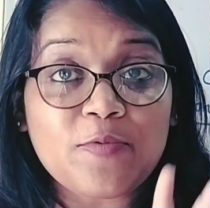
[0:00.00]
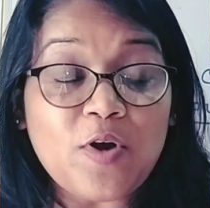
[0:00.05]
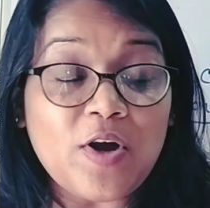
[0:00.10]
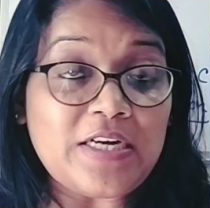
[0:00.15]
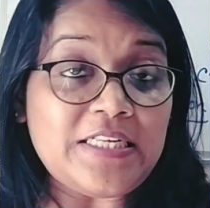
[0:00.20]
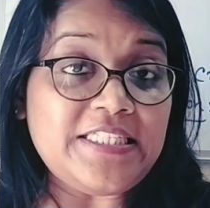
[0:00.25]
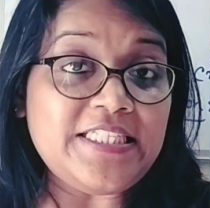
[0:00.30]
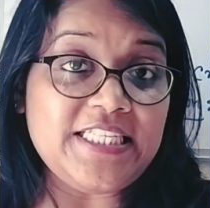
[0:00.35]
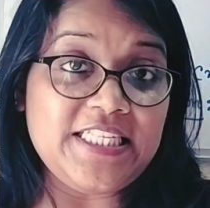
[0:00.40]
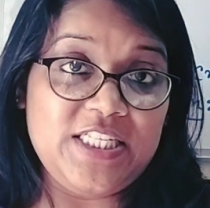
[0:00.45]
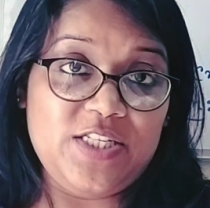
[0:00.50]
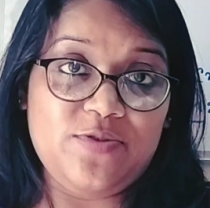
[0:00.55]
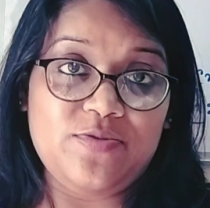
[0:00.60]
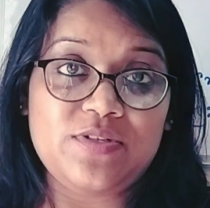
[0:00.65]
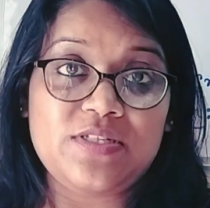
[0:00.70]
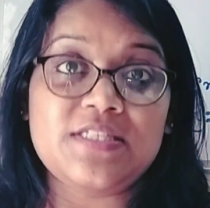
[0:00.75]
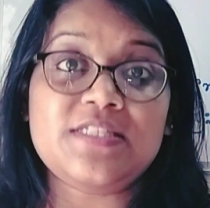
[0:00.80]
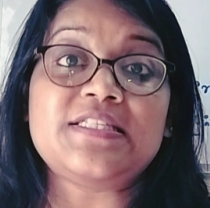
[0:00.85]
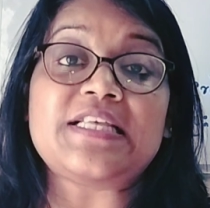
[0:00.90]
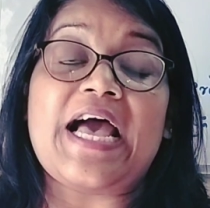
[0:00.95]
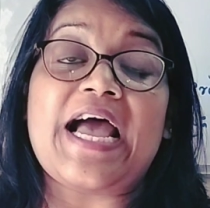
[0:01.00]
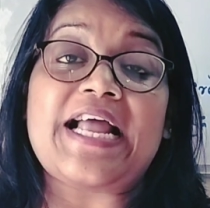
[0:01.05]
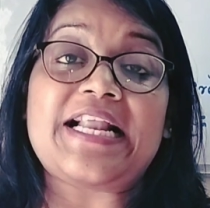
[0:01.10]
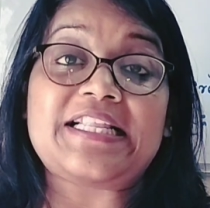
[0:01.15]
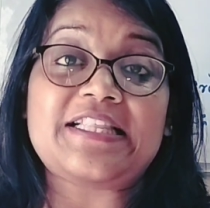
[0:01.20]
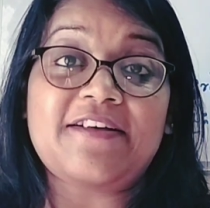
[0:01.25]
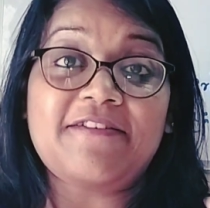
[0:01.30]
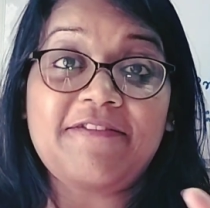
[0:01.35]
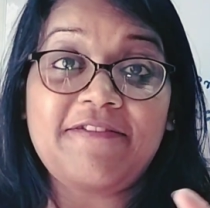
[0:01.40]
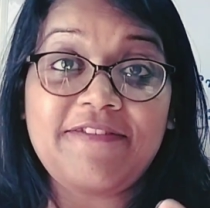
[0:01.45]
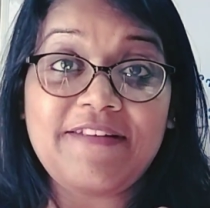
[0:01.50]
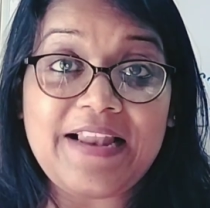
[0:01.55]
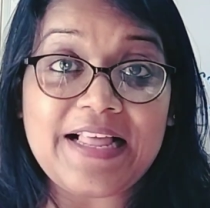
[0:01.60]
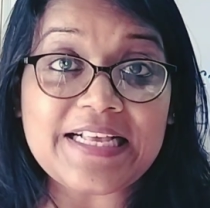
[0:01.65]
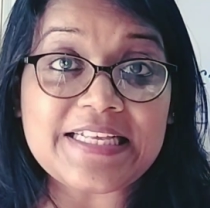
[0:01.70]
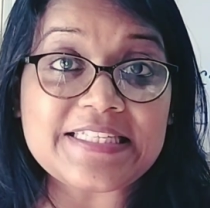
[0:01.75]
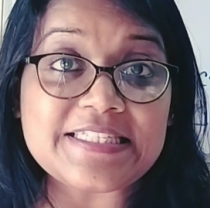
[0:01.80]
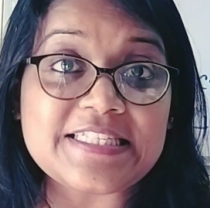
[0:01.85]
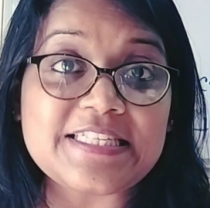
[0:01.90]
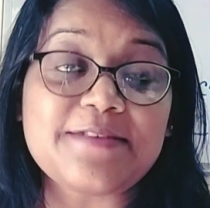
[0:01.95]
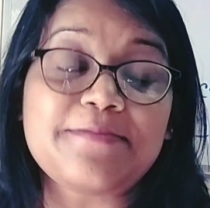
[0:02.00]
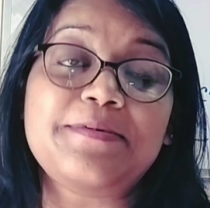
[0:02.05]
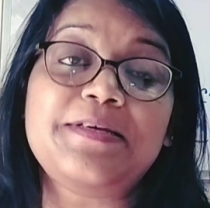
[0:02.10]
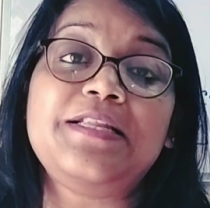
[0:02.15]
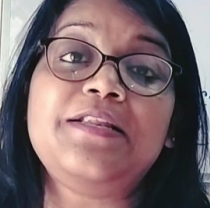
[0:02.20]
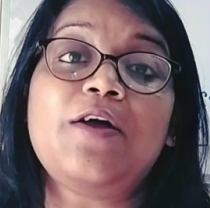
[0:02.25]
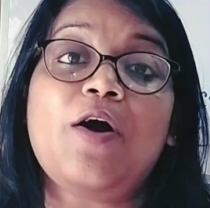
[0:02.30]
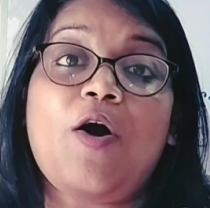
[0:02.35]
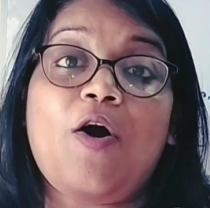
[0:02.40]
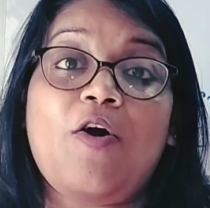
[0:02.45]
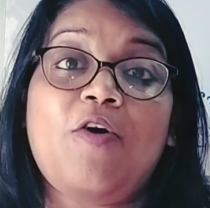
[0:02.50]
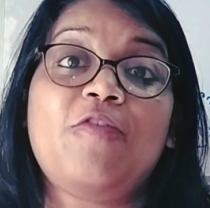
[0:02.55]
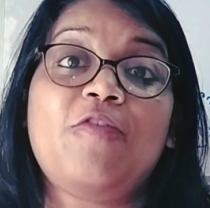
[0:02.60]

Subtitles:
continuous and the flexible